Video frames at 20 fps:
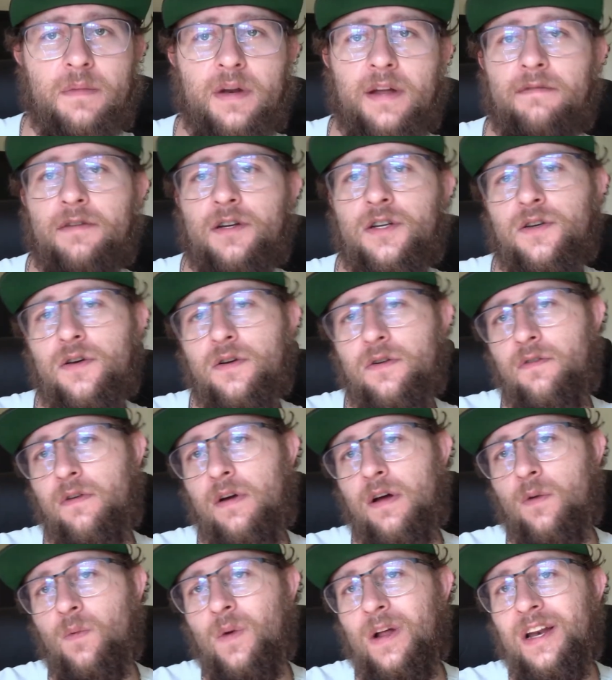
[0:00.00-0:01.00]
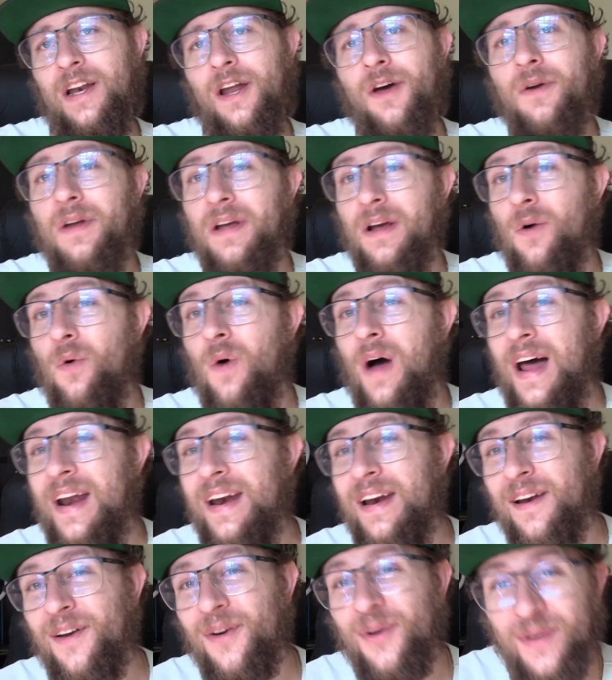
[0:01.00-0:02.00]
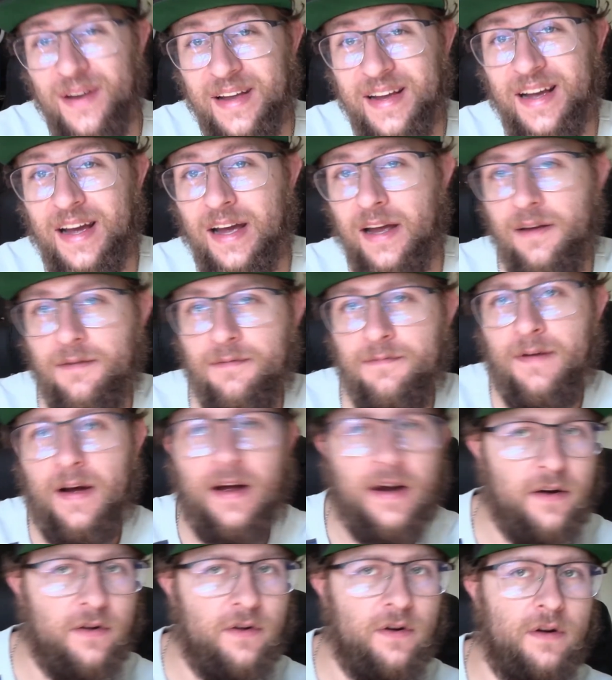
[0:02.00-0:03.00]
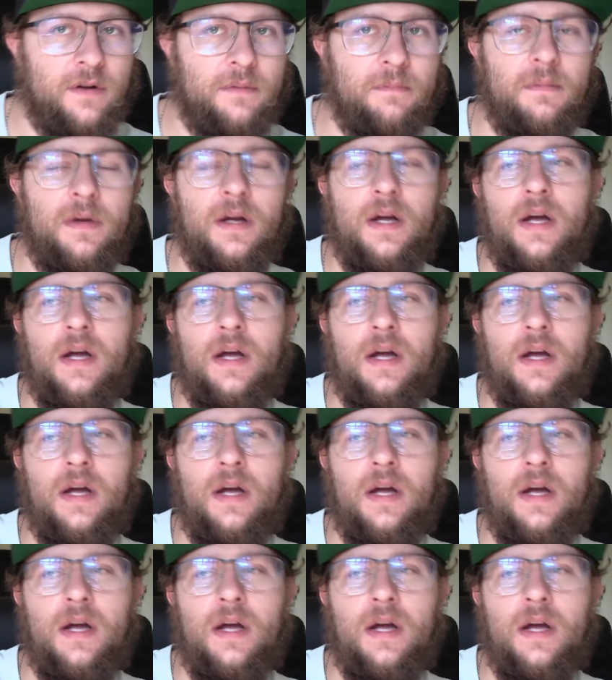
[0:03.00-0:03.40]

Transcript: never turn around while loading or unloading a firearm.